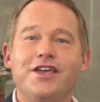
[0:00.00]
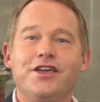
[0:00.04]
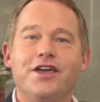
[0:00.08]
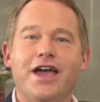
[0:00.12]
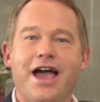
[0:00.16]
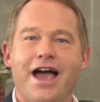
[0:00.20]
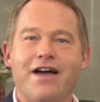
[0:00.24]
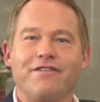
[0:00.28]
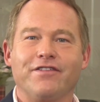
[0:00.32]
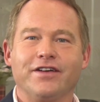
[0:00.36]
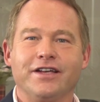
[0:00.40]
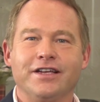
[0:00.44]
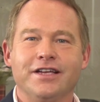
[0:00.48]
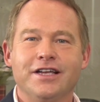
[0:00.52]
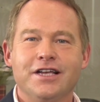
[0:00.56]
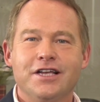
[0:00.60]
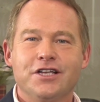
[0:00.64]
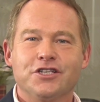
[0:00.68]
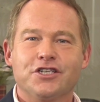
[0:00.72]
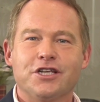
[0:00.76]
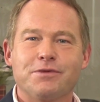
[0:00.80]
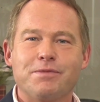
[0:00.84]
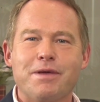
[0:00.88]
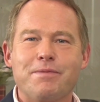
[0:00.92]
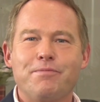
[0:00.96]
you have it,
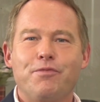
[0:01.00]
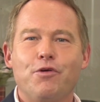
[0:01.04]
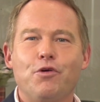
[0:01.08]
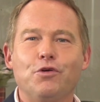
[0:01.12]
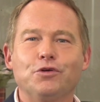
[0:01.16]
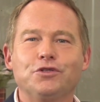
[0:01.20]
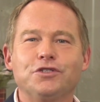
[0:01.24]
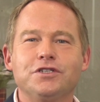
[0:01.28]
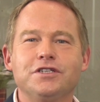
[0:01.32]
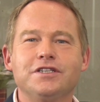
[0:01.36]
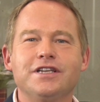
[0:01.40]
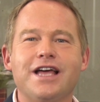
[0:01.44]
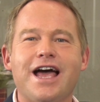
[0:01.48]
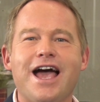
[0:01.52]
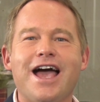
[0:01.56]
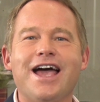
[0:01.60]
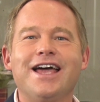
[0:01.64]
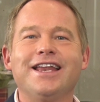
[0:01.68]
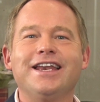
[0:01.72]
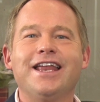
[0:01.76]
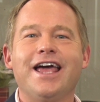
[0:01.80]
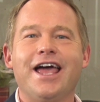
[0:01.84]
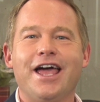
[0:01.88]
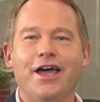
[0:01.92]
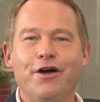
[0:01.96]
some important
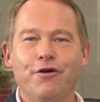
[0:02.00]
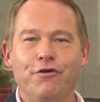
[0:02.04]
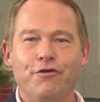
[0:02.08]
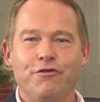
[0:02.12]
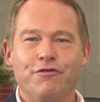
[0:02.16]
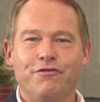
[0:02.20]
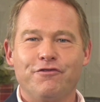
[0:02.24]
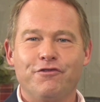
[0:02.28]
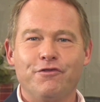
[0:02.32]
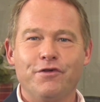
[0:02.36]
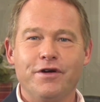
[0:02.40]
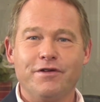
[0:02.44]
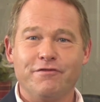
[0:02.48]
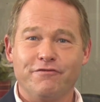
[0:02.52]
and helpful